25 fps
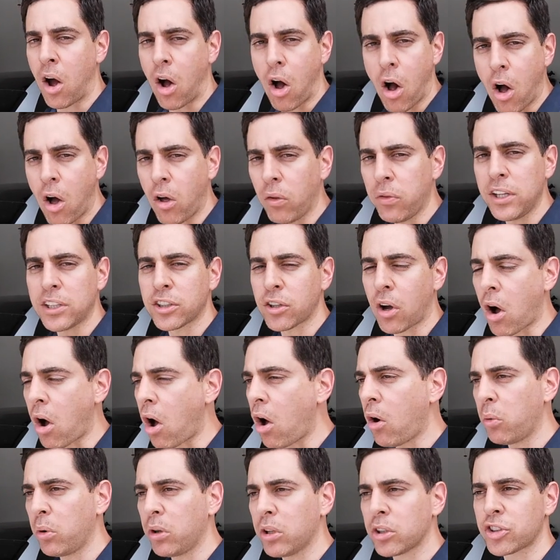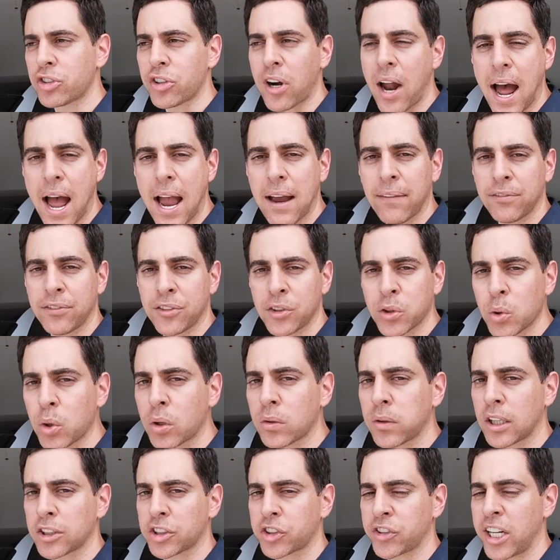all these all-wheel drive, dual
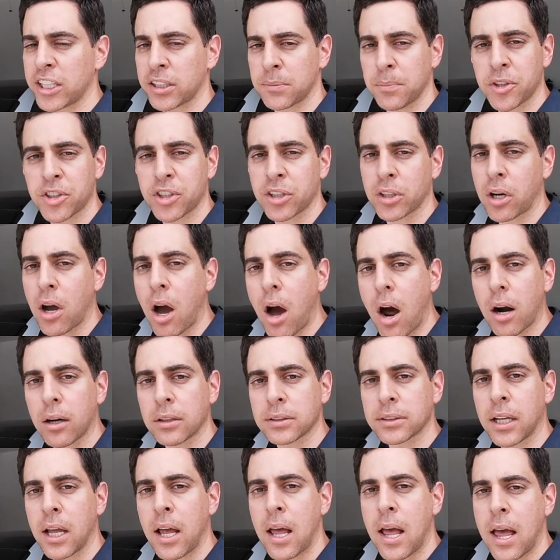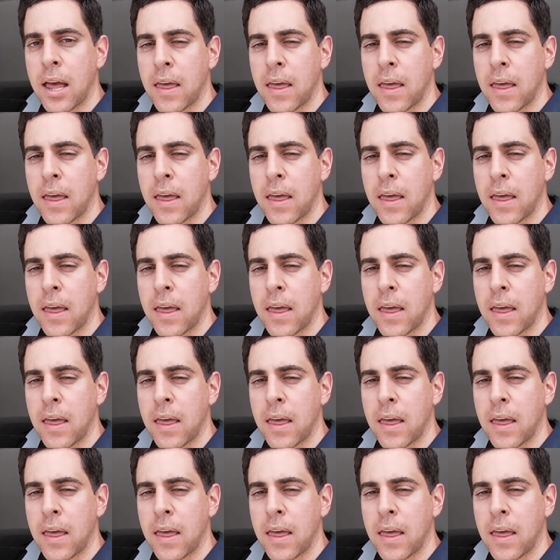clutch transmission cars,